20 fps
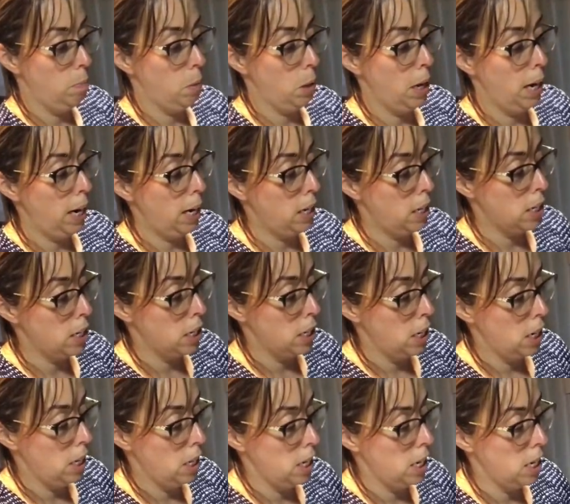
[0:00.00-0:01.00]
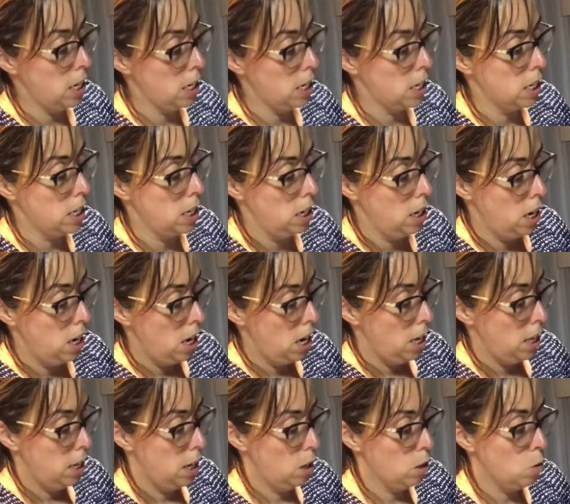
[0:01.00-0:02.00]
blades in this.
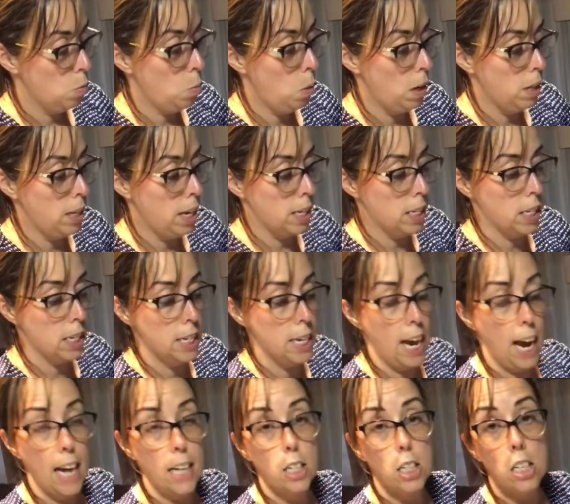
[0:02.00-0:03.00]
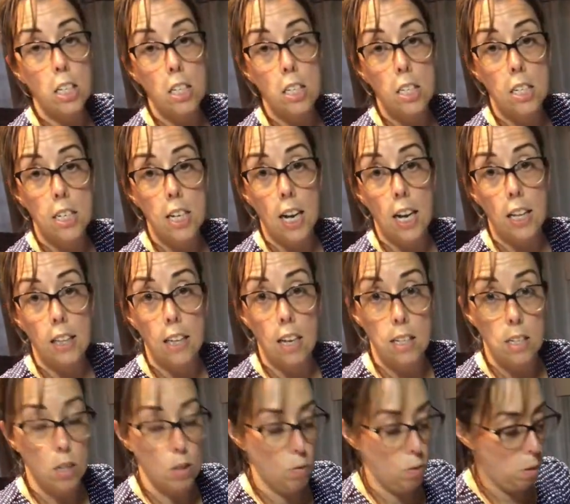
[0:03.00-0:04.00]
There's one that's attached to the stand,
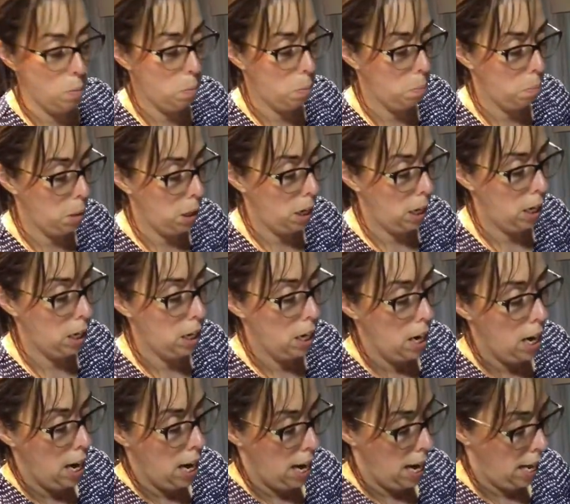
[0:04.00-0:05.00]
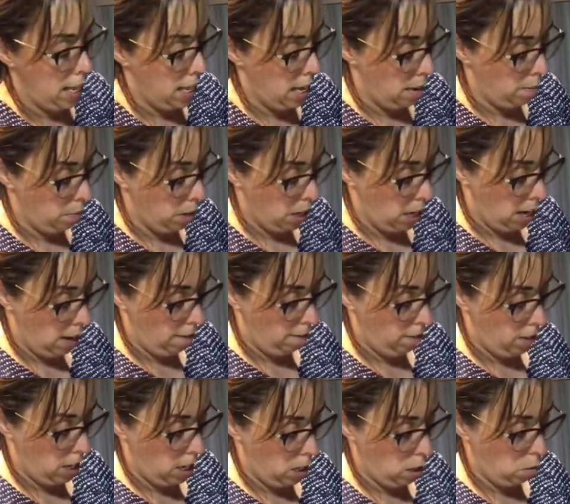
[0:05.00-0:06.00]
that's the ribbon blade. And then we have
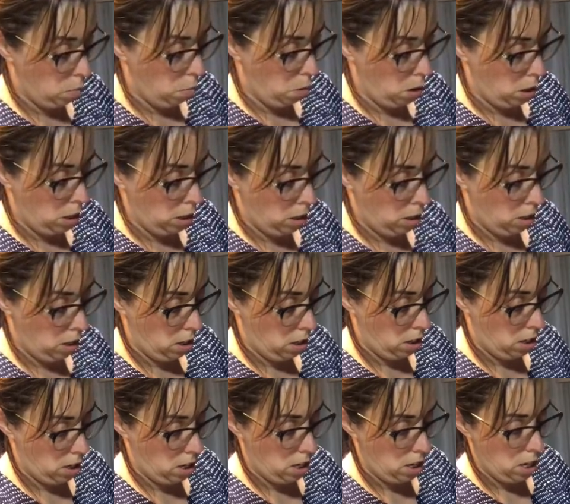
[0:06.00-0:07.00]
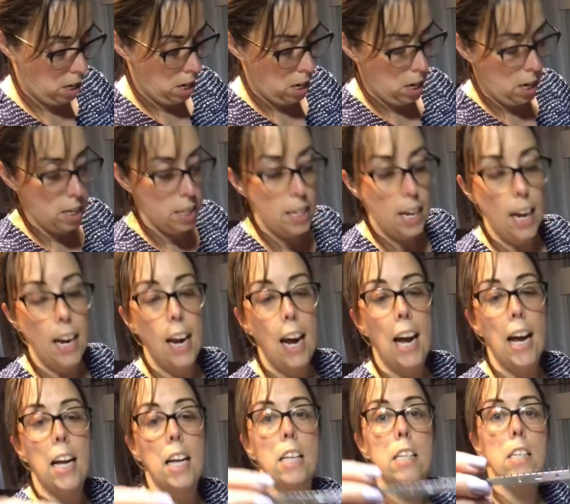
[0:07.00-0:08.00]
this one that
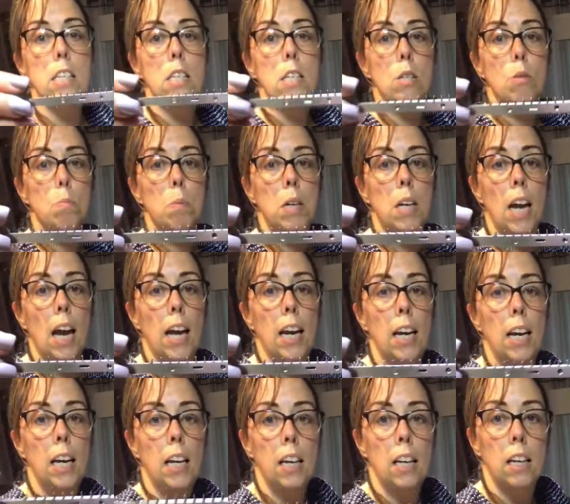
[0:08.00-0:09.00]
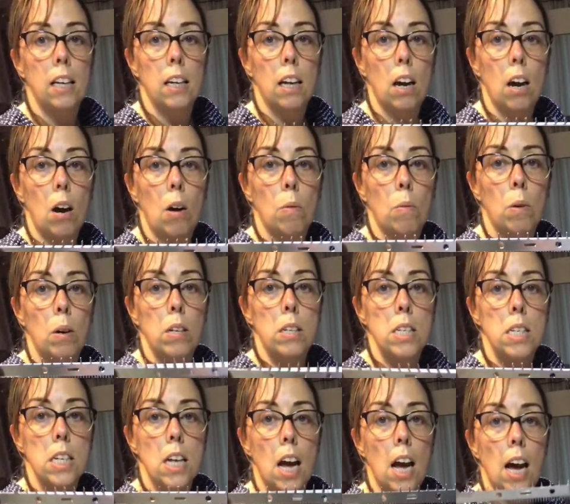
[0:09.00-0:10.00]
has spaghetti on one
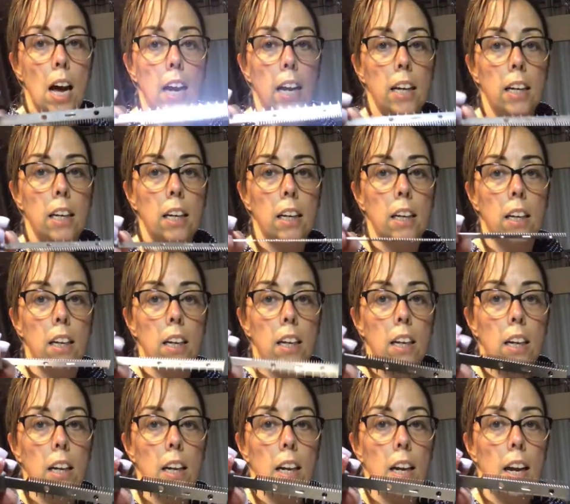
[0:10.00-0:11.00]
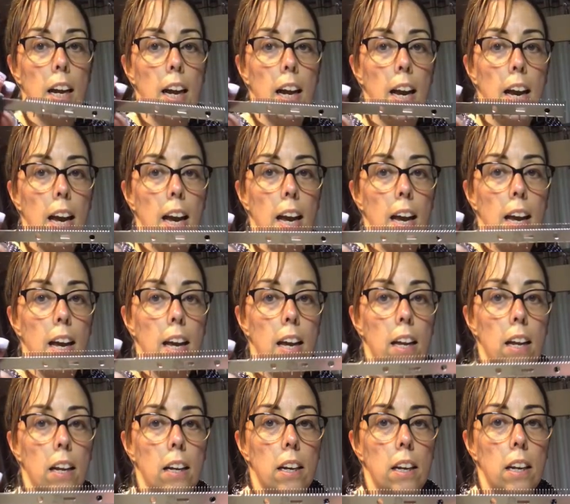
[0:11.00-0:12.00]
side.
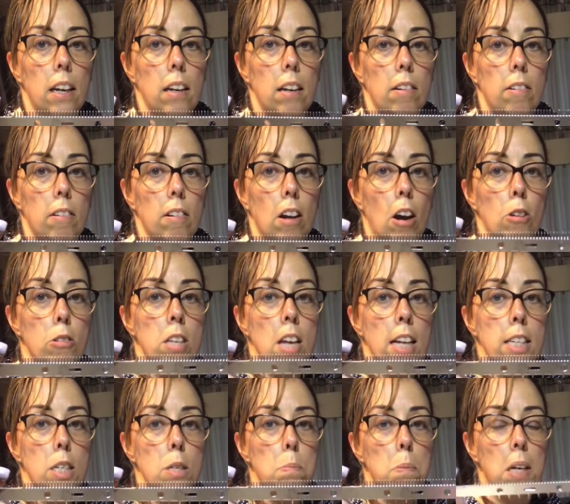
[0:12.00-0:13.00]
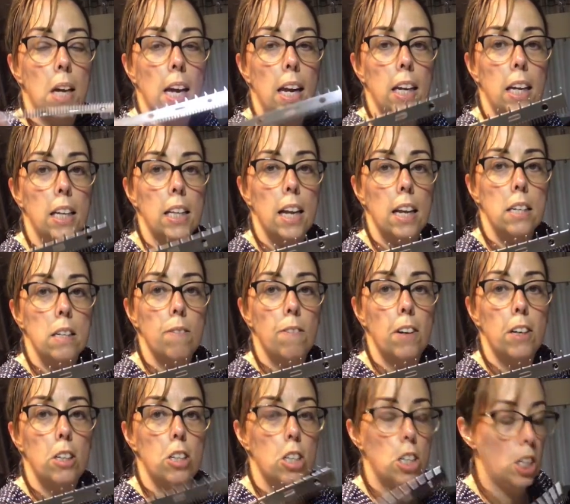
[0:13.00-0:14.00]
And oh, that's spaghetti and that's
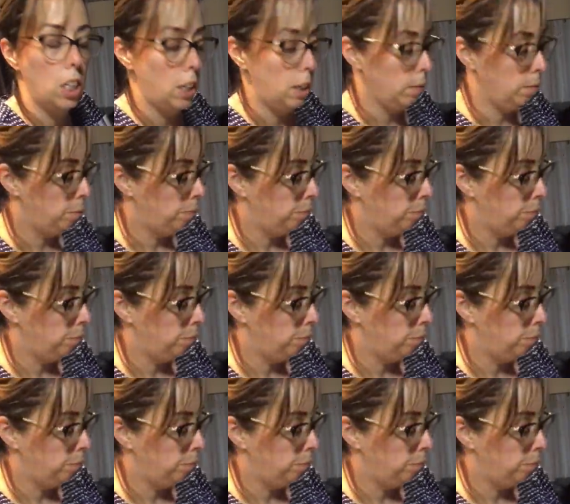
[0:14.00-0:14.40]
fettuccine.